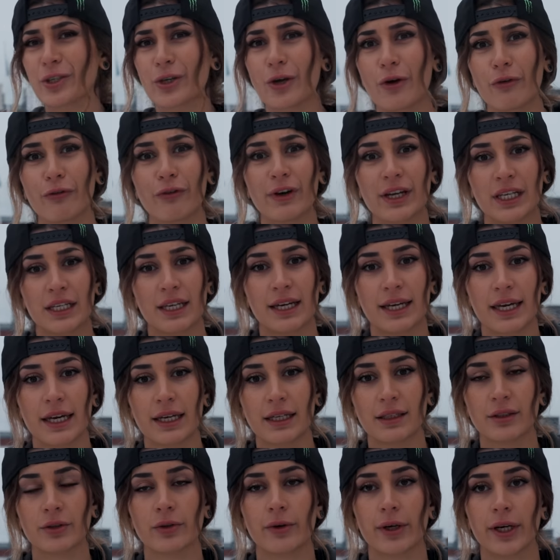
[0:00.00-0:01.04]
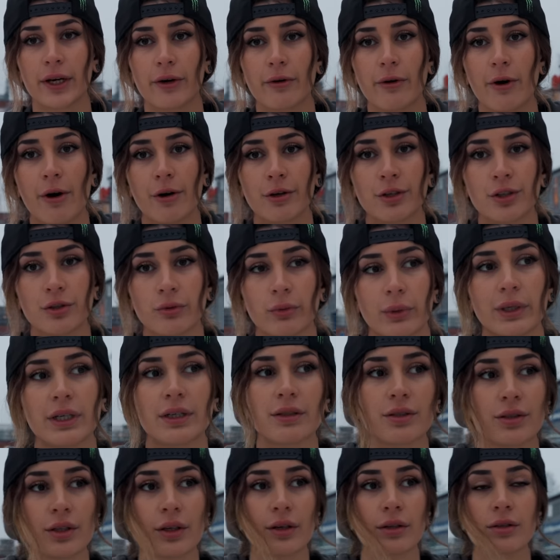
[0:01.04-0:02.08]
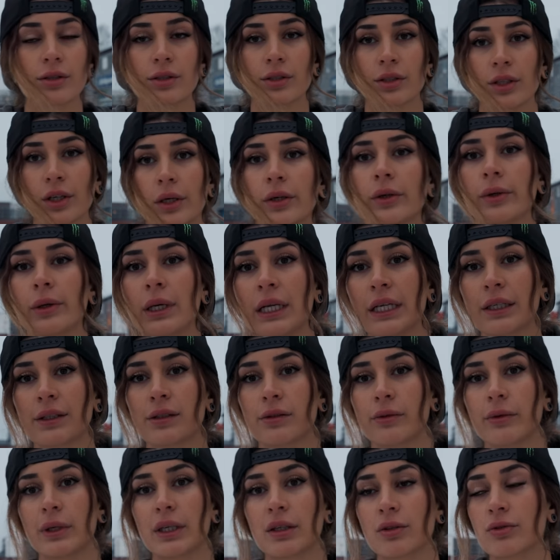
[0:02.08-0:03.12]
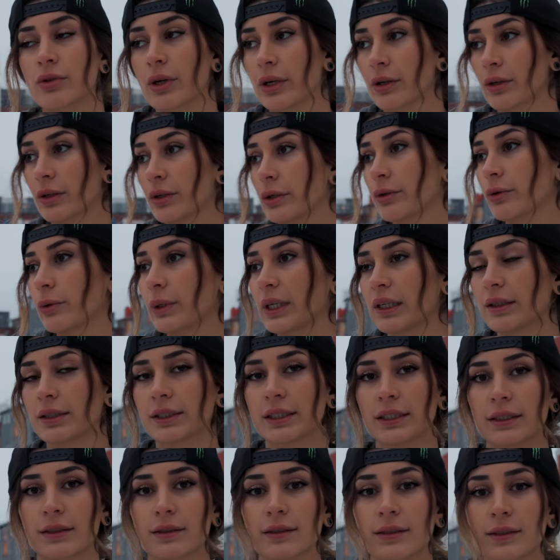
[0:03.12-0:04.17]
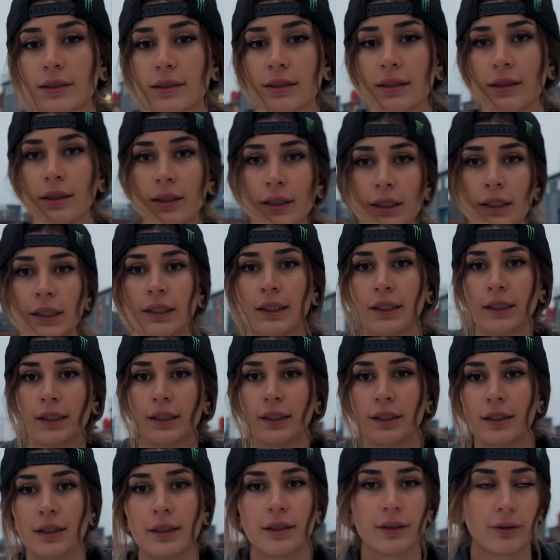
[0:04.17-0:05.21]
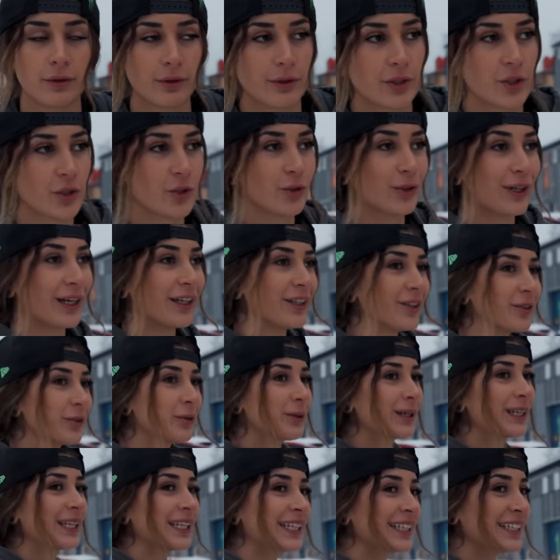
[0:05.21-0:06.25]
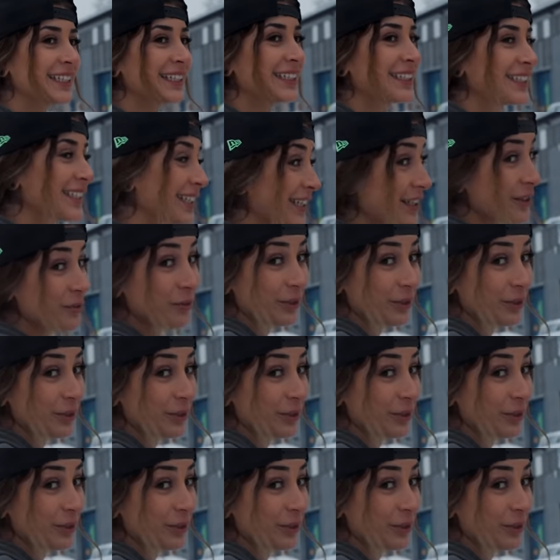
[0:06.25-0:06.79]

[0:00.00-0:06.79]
we should go find like an indoor garage where it's not snow, so we can try to wheelie this. I've tried to wheelie this.